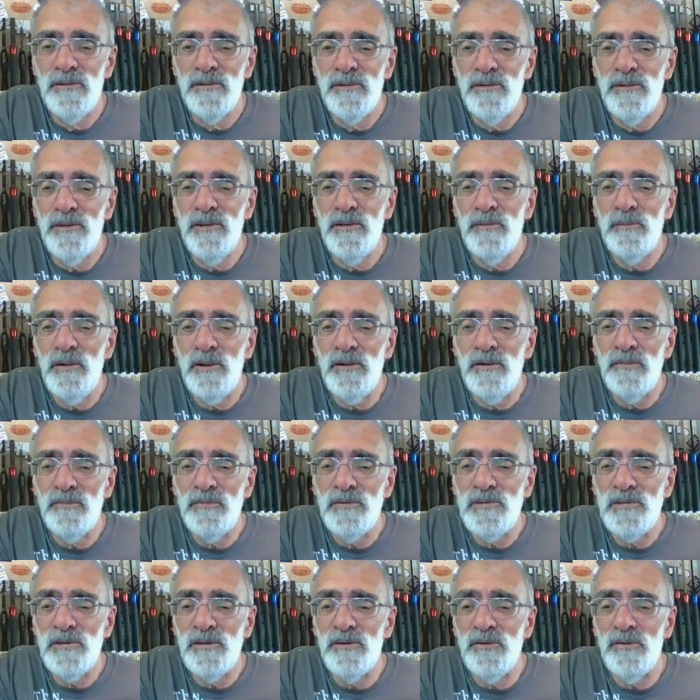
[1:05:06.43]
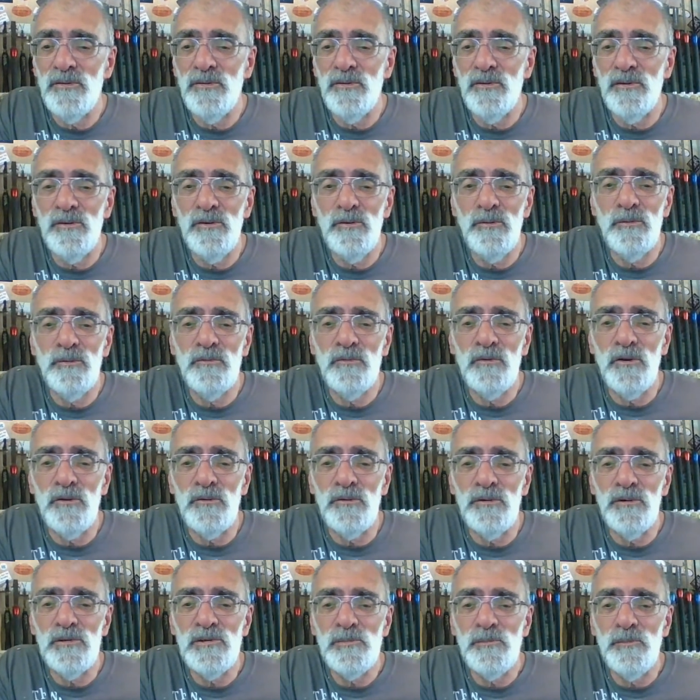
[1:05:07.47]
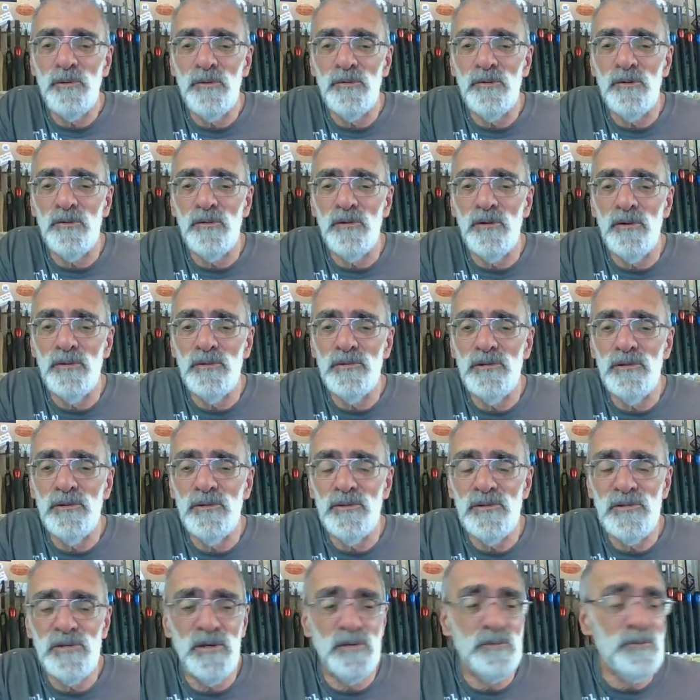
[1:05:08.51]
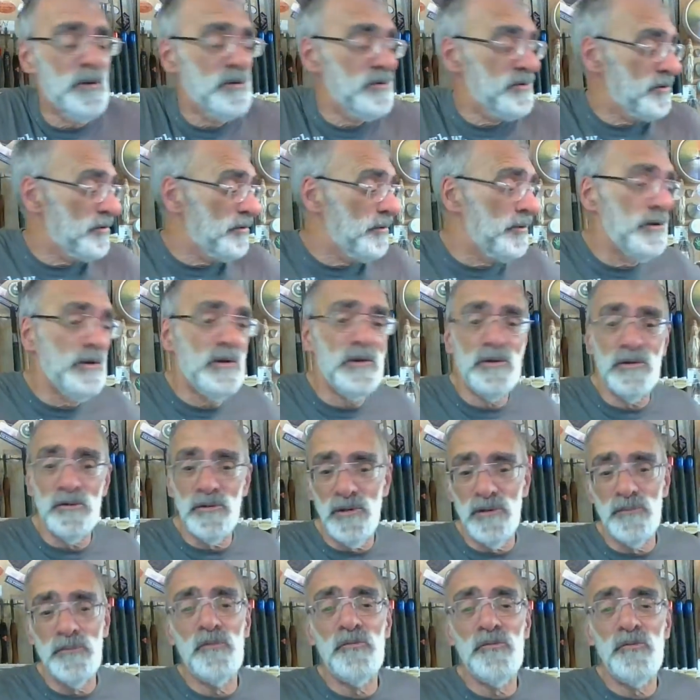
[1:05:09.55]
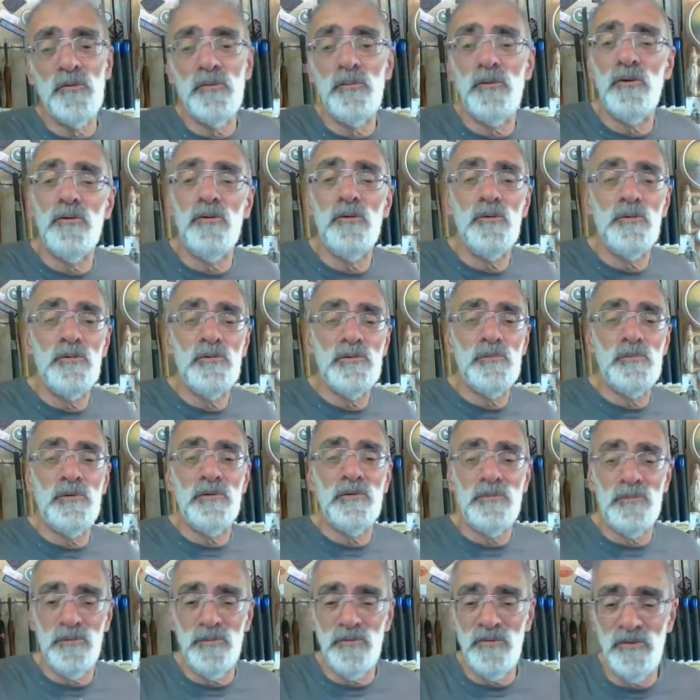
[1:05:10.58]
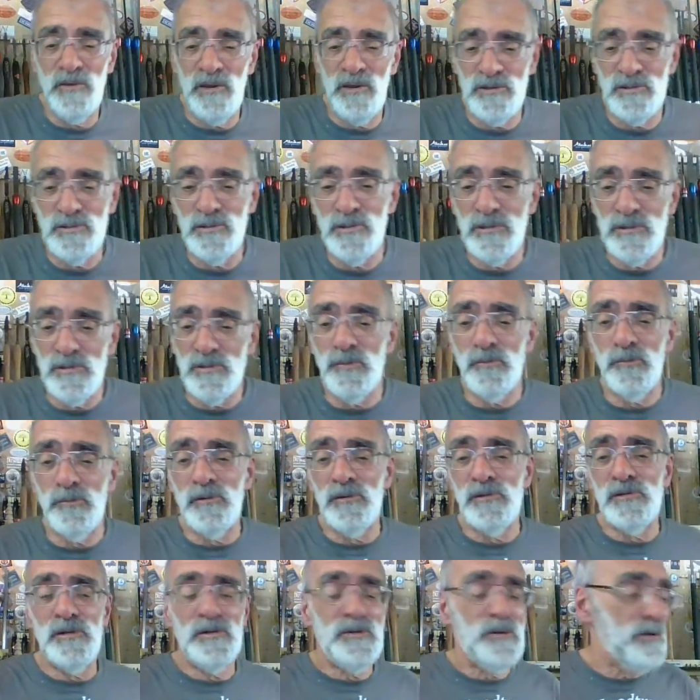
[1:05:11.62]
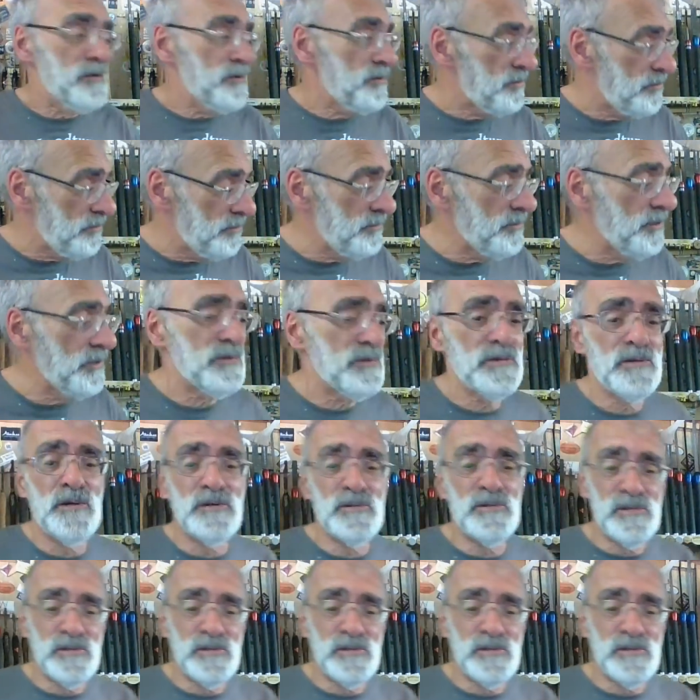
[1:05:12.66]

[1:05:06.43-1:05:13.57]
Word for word: Ian, I have to say, I think you have got it spot on lighting and sound. That's great, Ian. Coming from you, who's a bit of a perfectionist and things like that, that that's